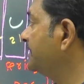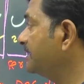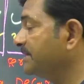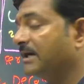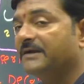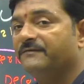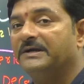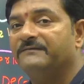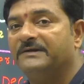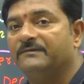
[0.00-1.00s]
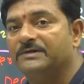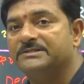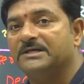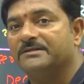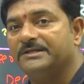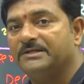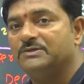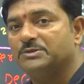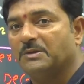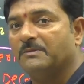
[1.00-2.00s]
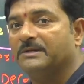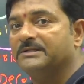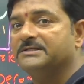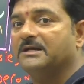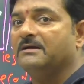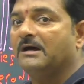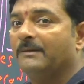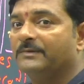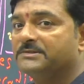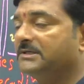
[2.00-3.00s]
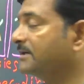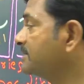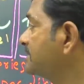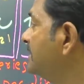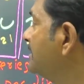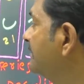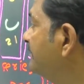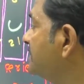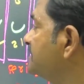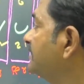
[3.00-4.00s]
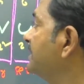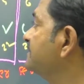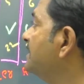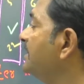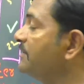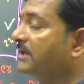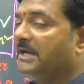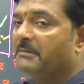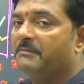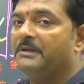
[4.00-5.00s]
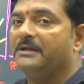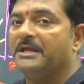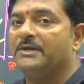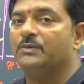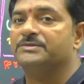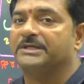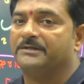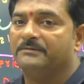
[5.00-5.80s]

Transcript: there are different words are there to remember this opposite letters. First one is what you can remember, A to Z.